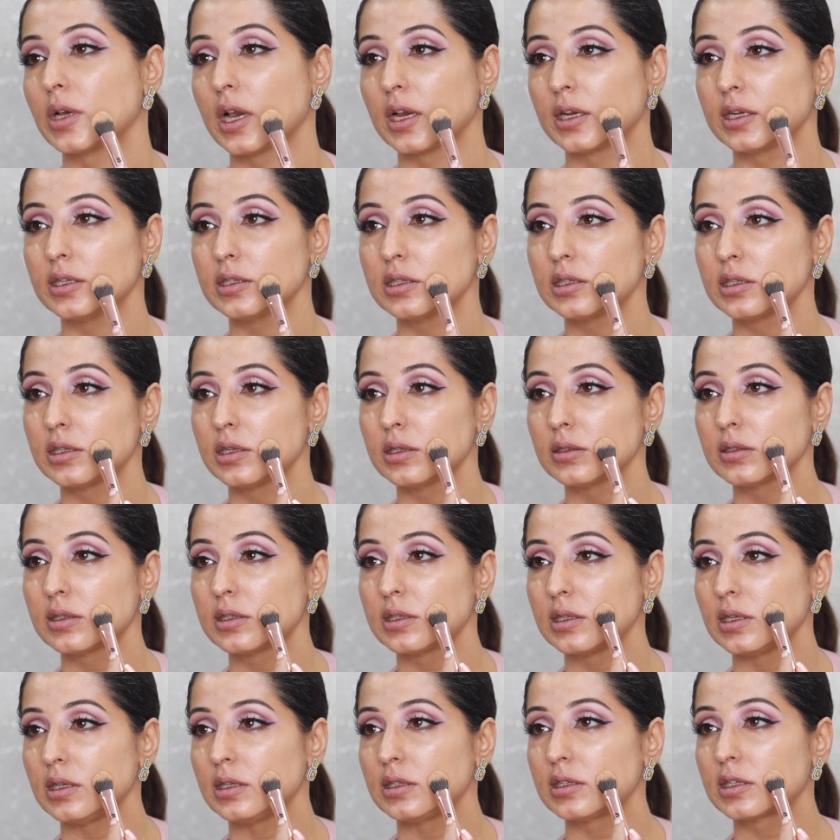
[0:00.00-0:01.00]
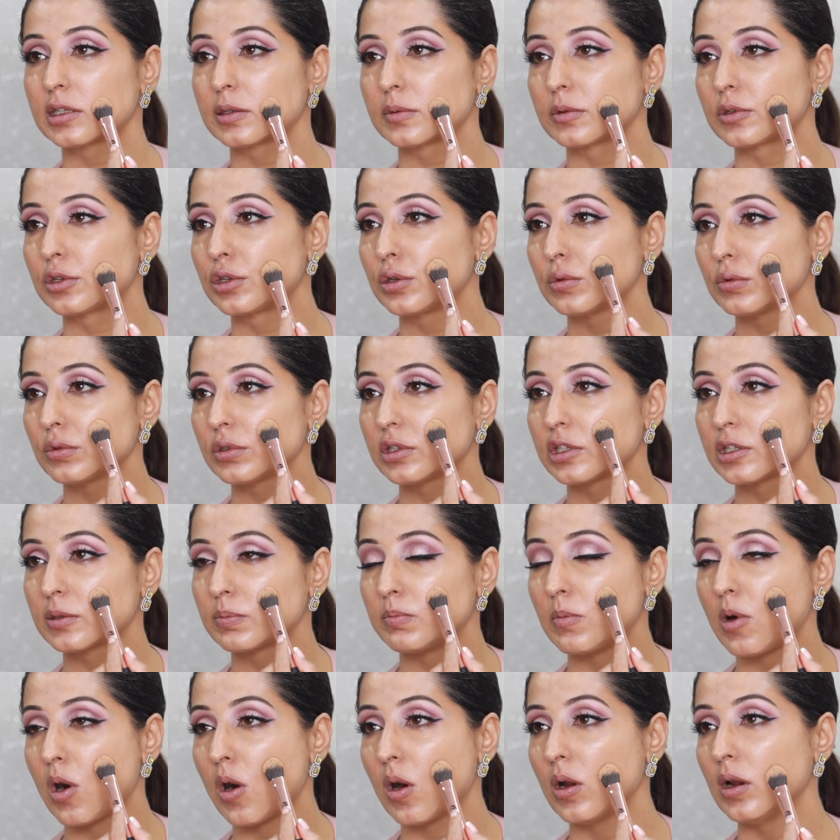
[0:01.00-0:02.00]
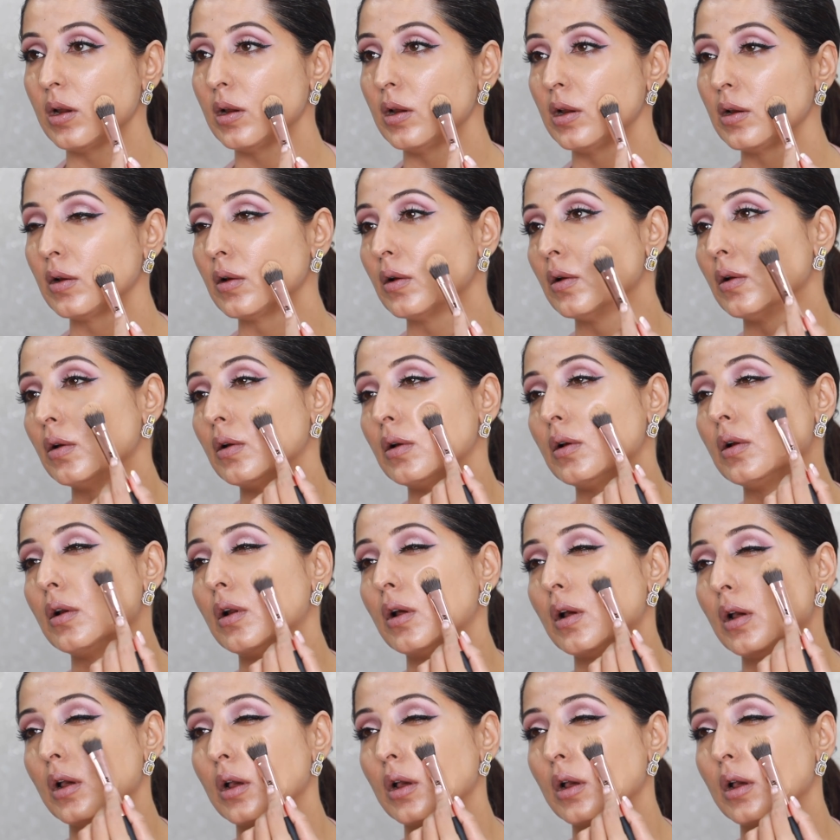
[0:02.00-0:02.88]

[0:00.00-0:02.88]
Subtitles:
I can still see 2 small little